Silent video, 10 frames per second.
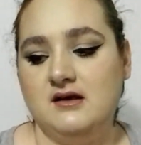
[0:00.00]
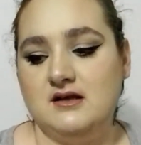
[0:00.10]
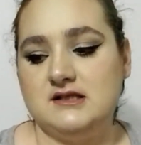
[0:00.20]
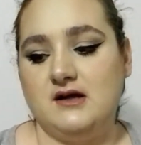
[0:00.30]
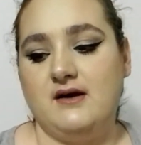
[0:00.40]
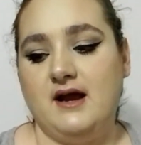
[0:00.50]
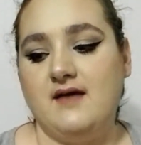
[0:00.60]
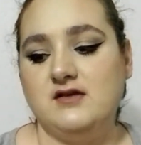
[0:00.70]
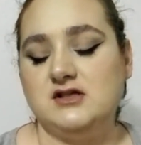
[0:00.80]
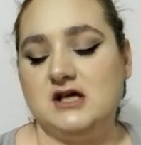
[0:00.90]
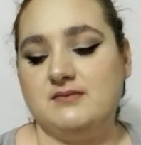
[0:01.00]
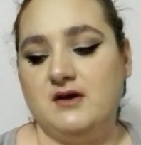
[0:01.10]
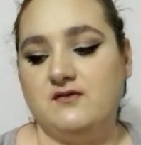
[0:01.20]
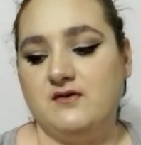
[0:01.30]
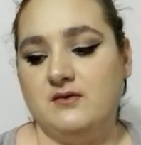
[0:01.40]
Sorry, I have to check
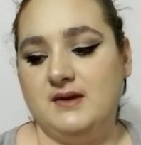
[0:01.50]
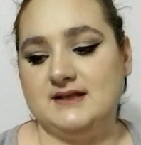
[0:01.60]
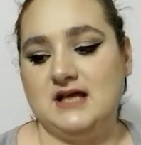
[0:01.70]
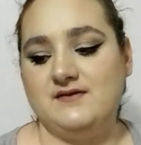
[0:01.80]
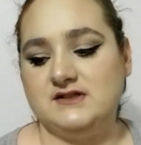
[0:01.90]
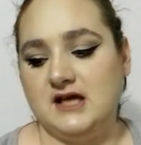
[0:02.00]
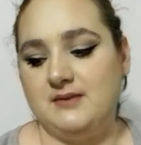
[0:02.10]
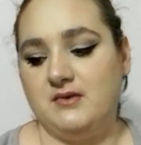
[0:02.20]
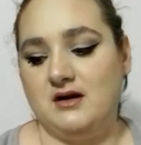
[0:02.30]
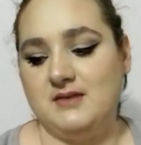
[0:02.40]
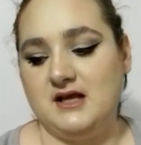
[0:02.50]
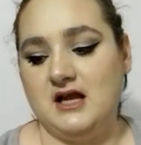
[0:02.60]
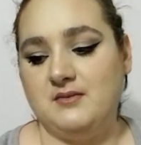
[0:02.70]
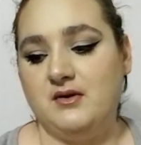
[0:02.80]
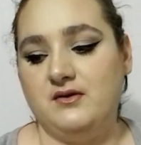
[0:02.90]
my phone because I have a timer on it. My
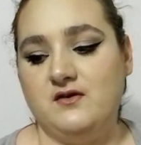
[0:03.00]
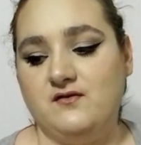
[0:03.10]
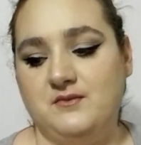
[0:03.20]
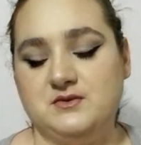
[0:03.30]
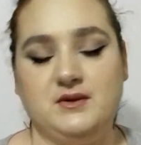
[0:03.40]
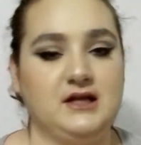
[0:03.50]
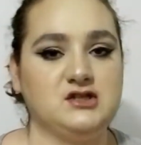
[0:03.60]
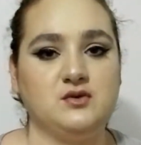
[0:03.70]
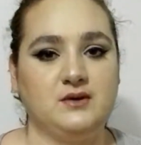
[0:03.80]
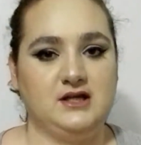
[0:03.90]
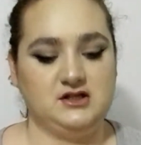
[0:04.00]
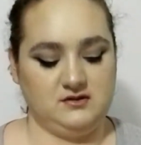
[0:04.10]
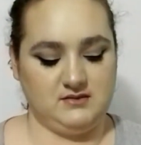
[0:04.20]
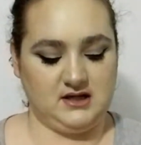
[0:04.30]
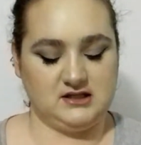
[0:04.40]
camera only films for like 22
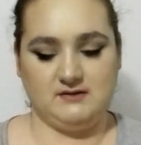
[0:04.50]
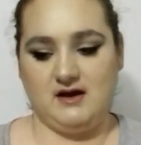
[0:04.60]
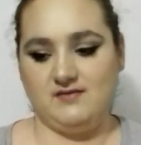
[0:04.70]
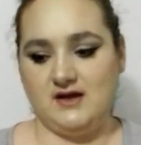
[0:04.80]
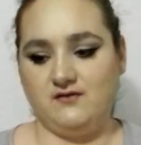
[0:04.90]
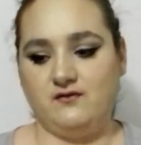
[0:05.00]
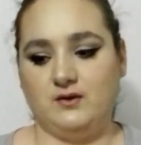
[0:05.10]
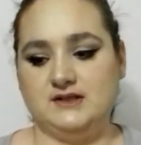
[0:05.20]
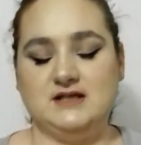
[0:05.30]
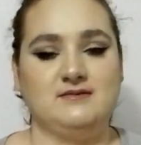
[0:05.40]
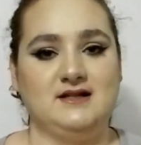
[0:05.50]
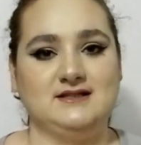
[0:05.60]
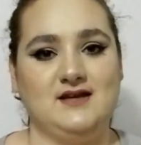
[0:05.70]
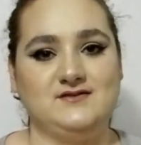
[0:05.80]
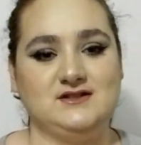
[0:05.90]
minutes, so I have like 14 minutes
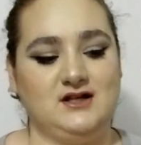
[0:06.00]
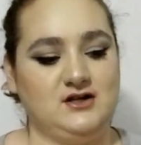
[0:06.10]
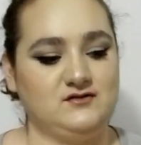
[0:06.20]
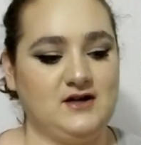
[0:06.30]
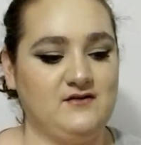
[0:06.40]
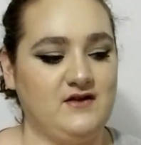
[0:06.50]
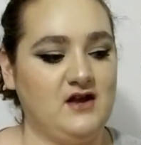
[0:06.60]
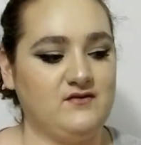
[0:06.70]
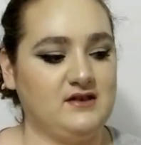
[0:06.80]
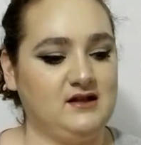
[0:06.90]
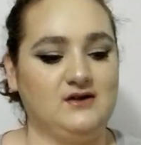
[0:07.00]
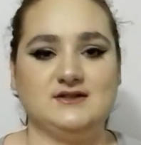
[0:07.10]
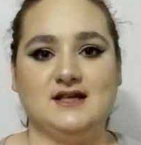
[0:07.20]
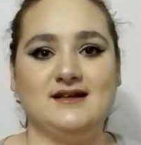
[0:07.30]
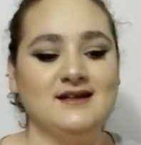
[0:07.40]
left to try to fit everything else
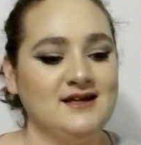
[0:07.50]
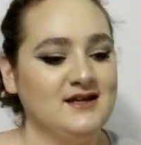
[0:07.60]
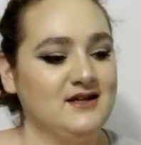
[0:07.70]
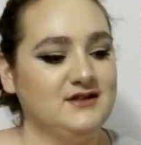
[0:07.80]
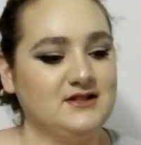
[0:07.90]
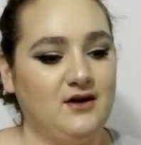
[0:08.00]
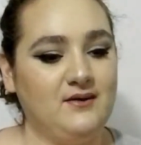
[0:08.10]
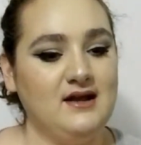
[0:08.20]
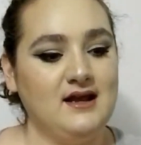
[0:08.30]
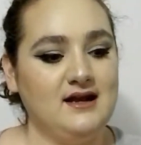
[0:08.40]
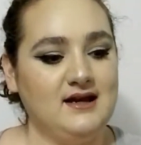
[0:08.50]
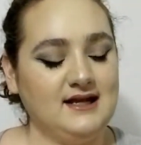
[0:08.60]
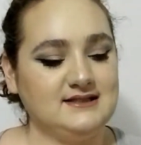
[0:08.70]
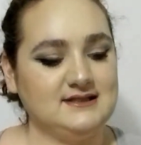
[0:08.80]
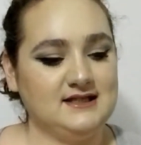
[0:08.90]
in. So
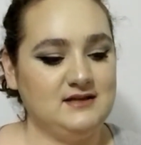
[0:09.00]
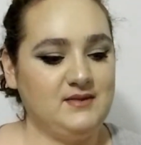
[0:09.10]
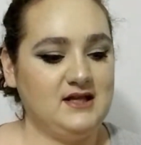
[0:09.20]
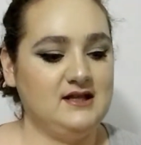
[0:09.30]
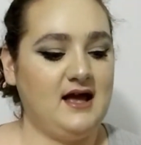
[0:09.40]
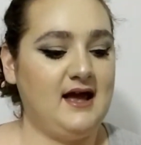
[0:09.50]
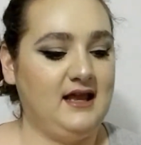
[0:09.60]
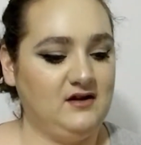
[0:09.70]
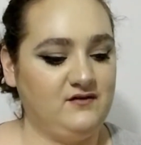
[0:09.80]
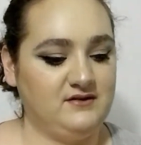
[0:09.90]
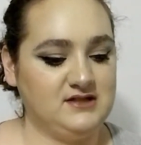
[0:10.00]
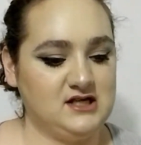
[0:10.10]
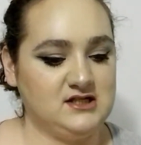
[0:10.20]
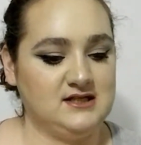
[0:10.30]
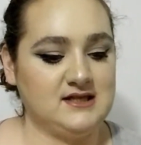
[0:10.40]
next is going to be the high-end
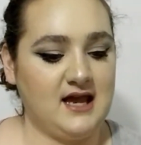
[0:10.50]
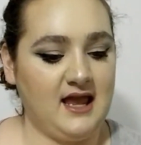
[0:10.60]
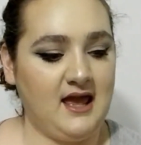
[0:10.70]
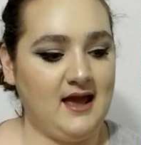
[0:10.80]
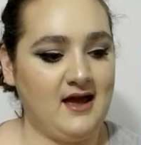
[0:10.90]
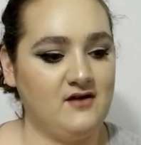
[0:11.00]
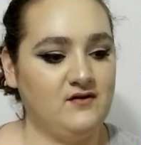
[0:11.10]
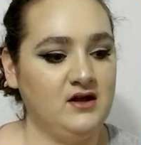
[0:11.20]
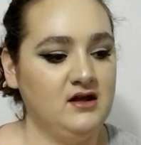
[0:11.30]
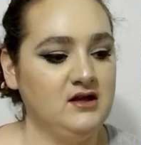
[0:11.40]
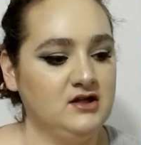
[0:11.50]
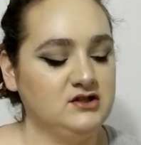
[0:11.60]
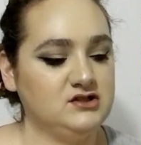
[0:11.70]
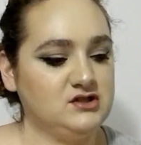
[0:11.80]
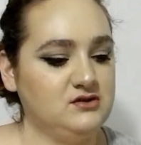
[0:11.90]
foundations. I have
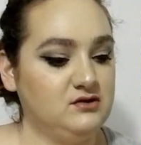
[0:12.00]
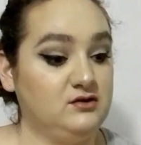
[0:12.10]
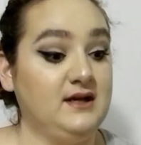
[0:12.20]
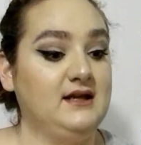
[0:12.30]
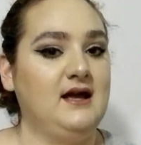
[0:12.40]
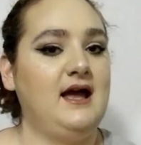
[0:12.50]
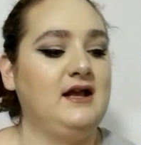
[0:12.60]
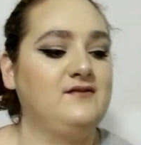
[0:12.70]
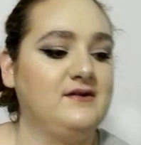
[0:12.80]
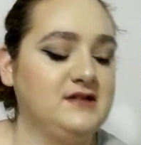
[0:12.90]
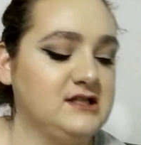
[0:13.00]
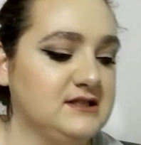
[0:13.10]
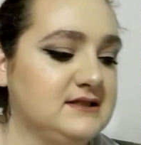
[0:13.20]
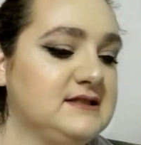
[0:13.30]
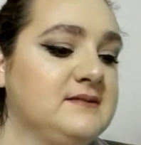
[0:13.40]
three high-end
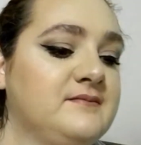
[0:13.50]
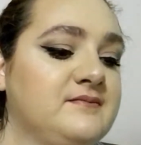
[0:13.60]
foundations.